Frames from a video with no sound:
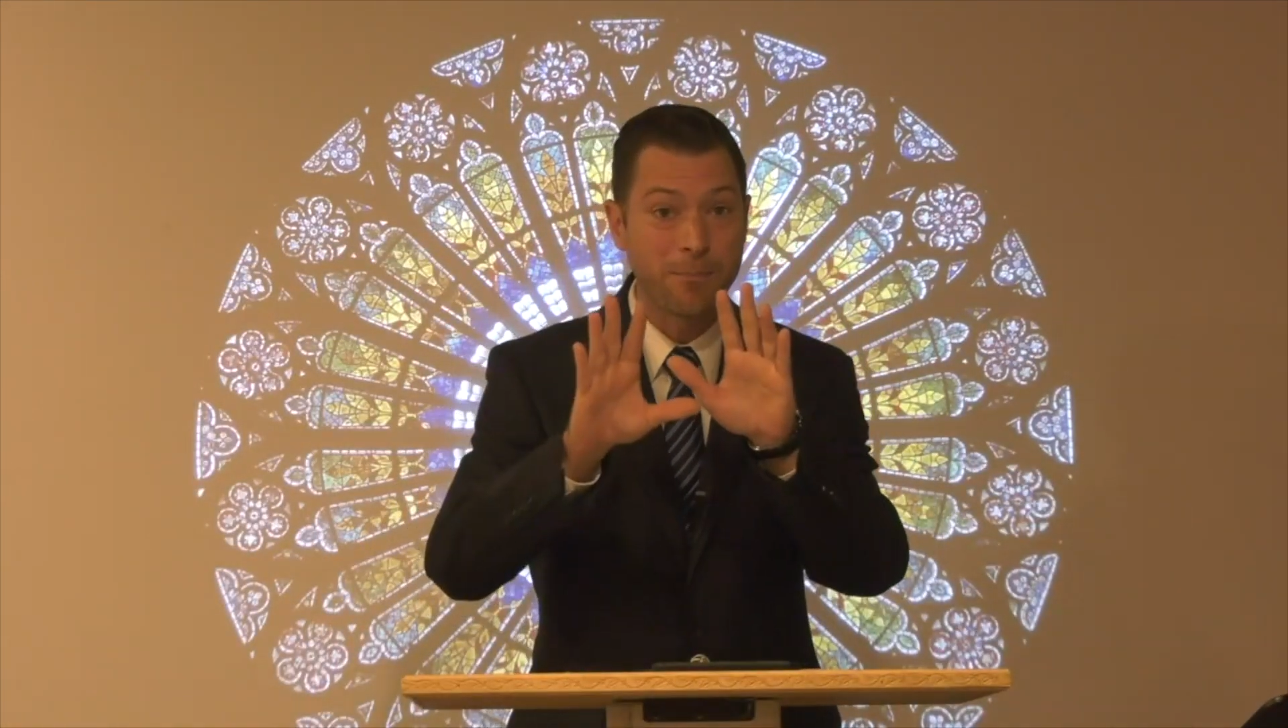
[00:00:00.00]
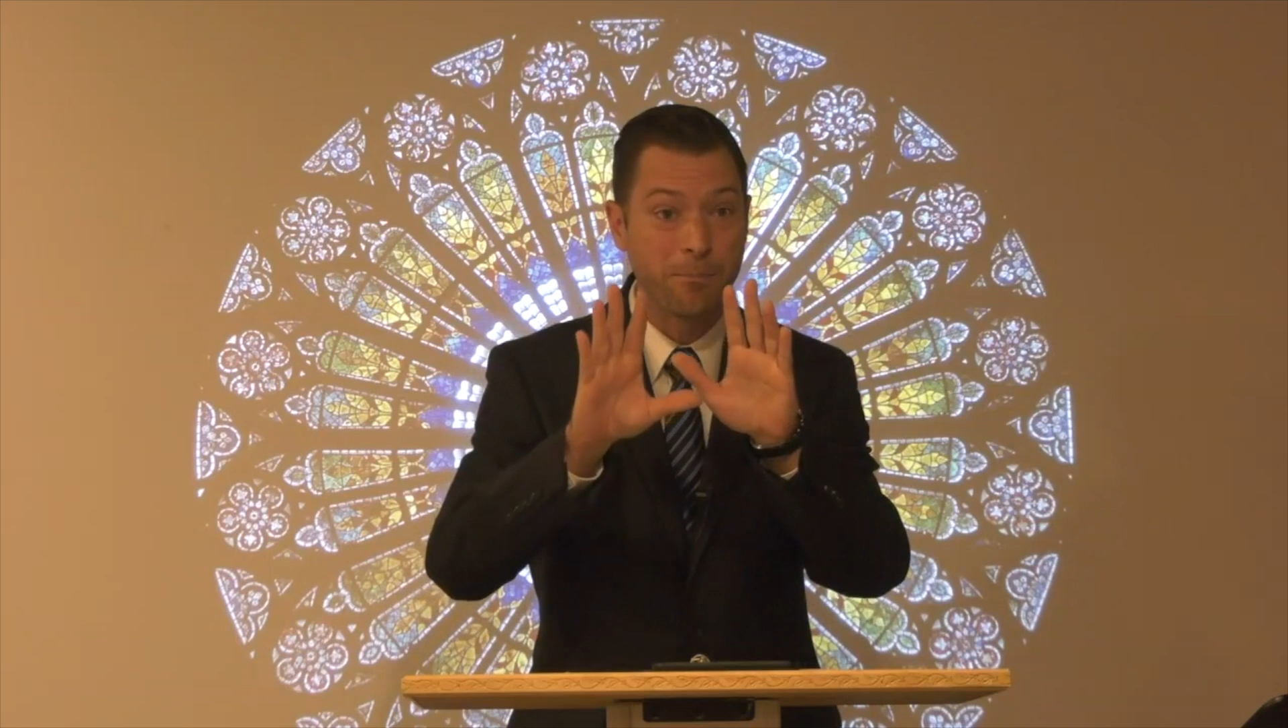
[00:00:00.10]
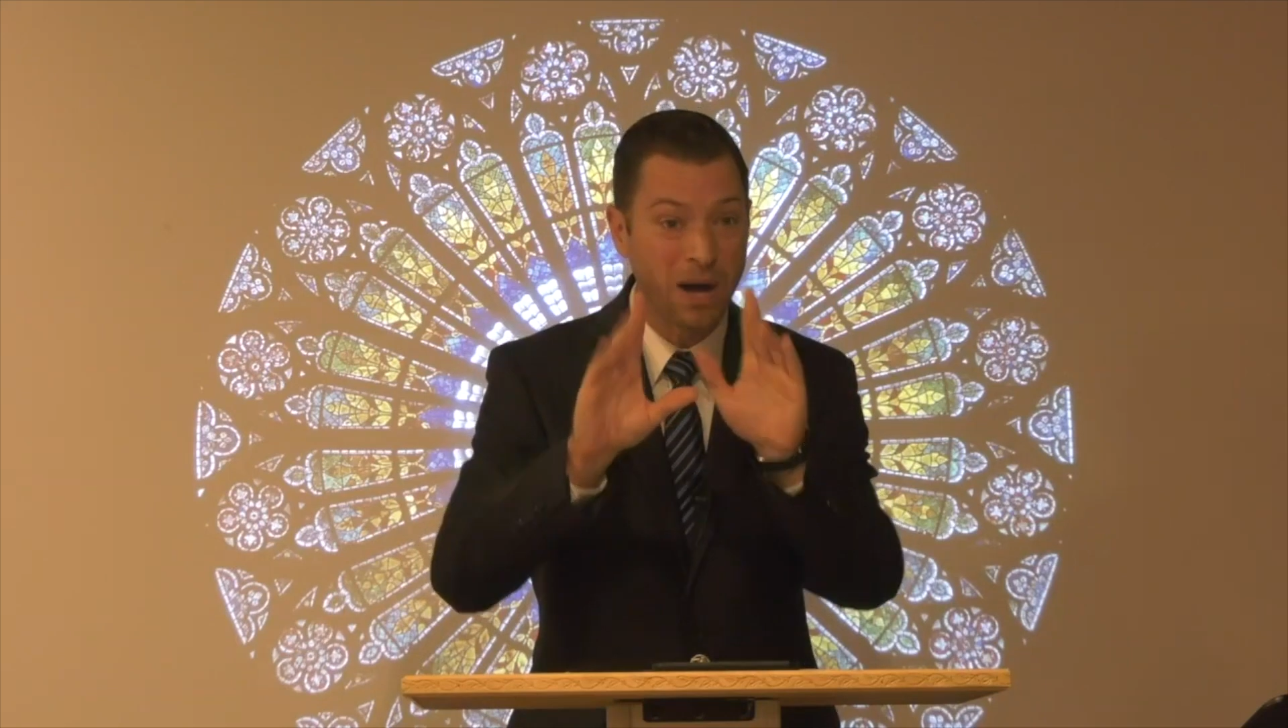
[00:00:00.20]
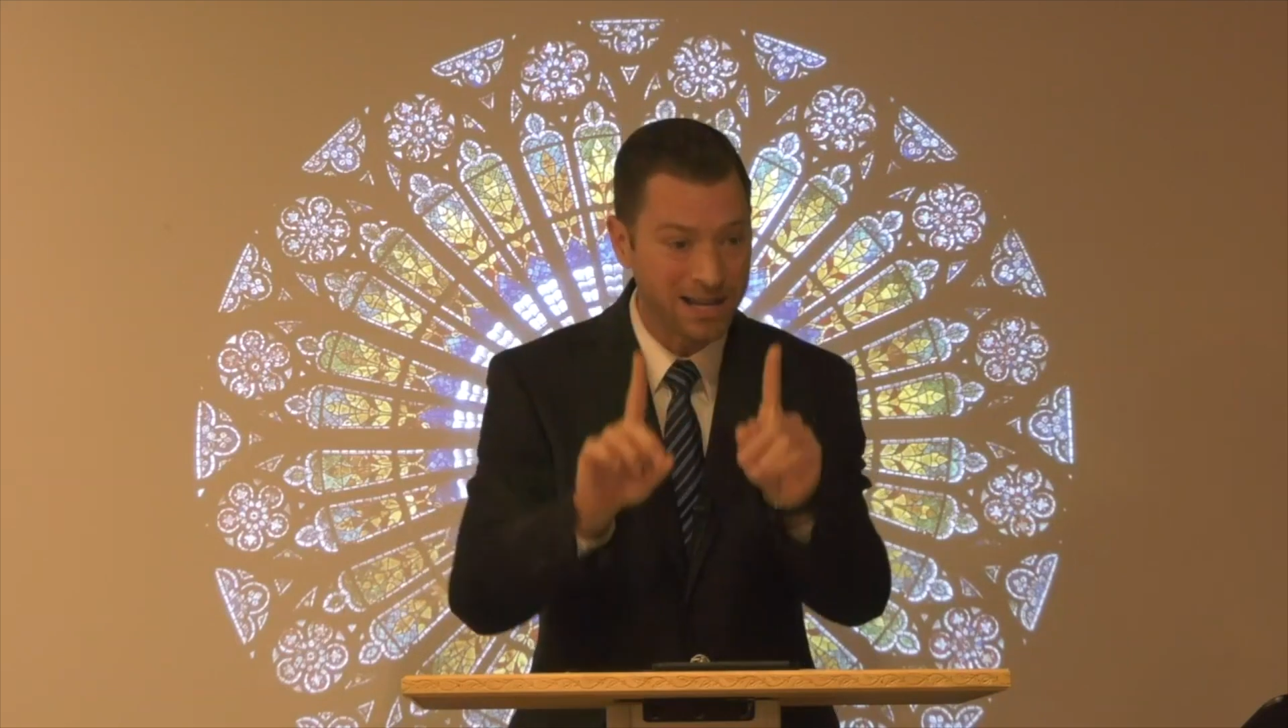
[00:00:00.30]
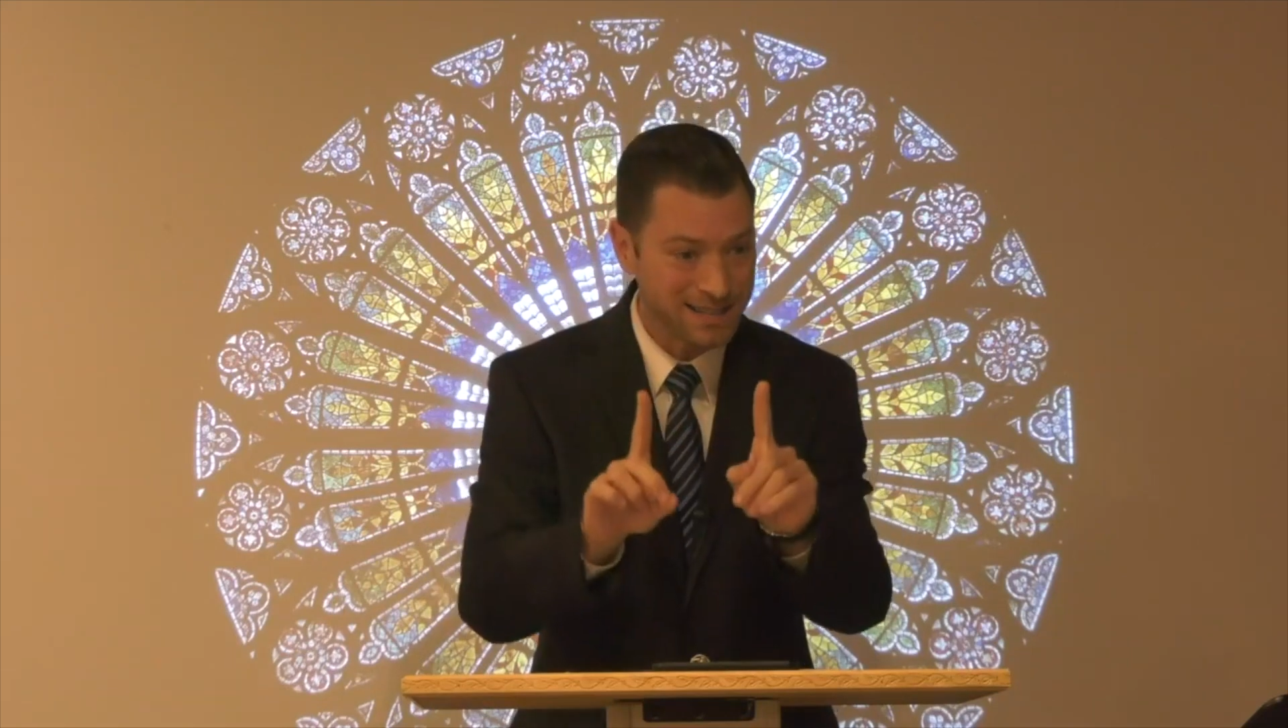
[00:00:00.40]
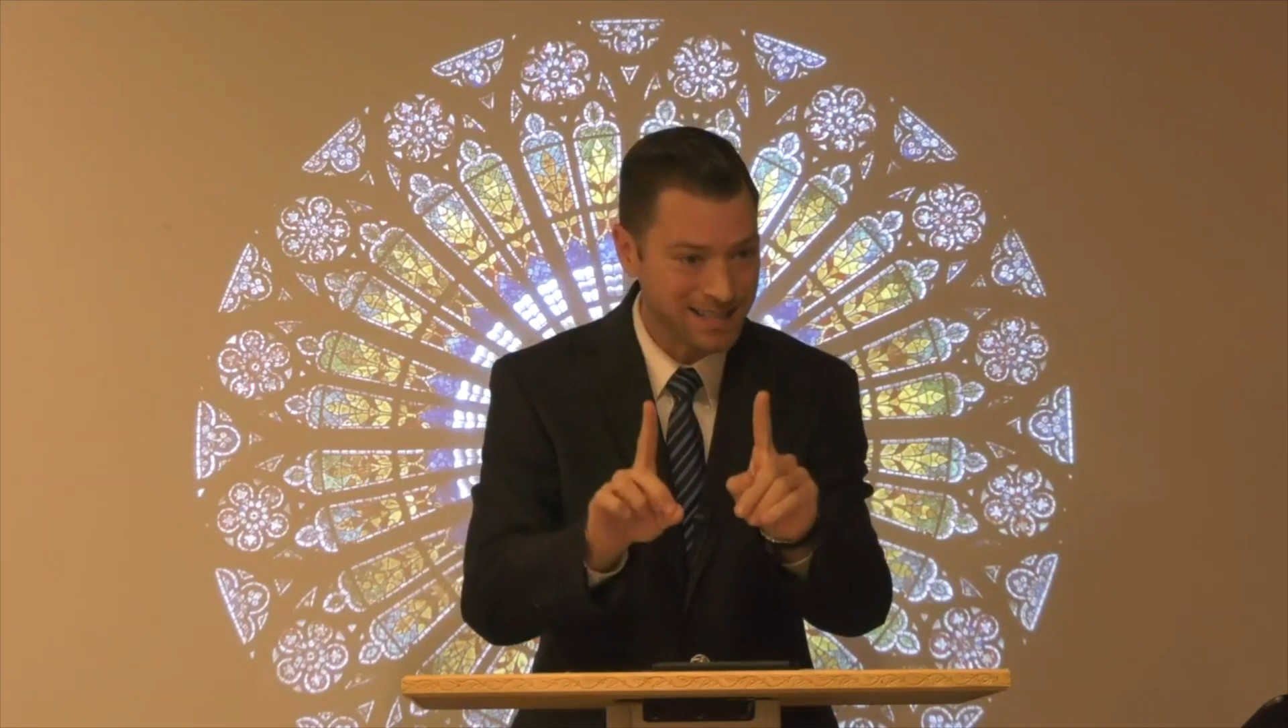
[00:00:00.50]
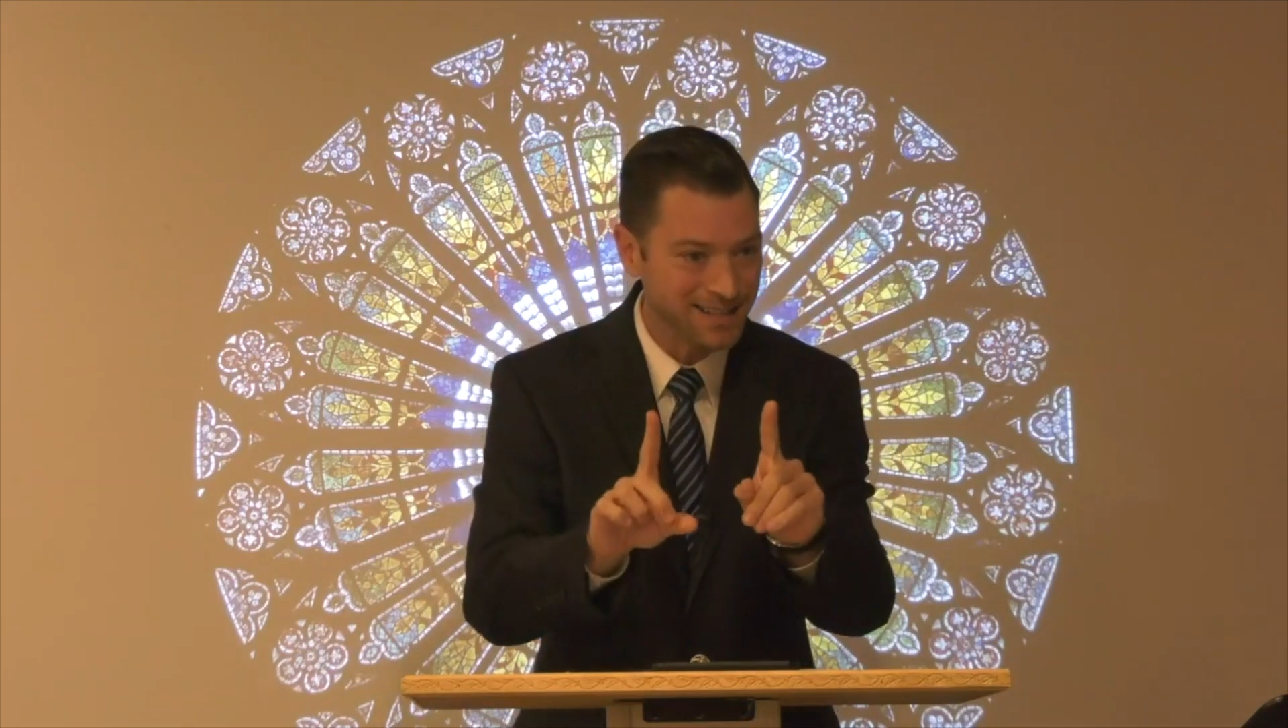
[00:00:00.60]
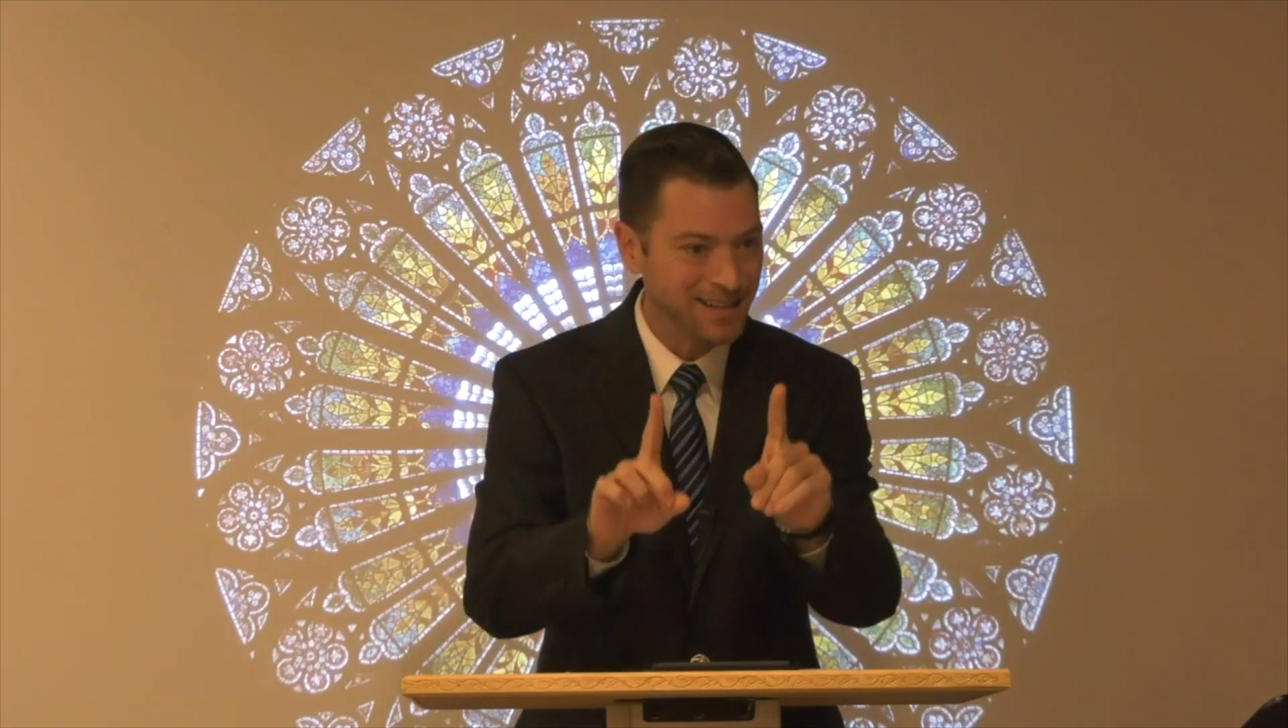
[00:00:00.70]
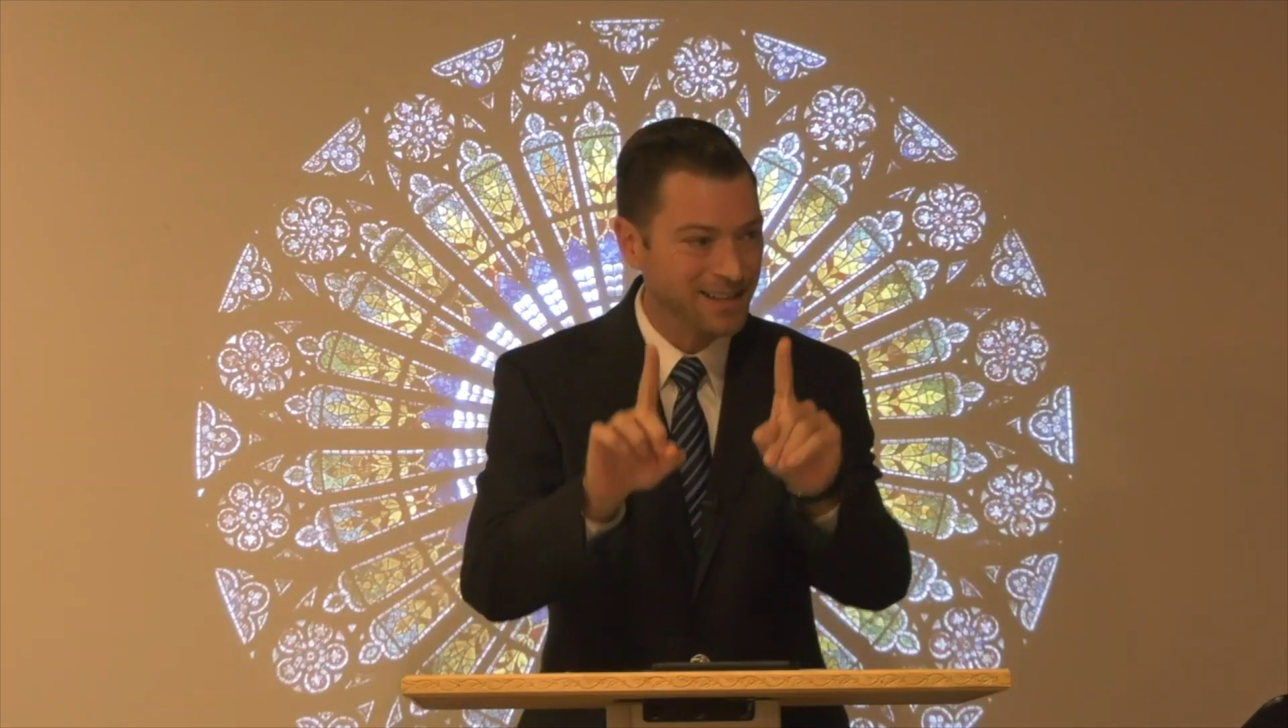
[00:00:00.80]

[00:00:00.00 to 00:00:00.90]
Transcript: but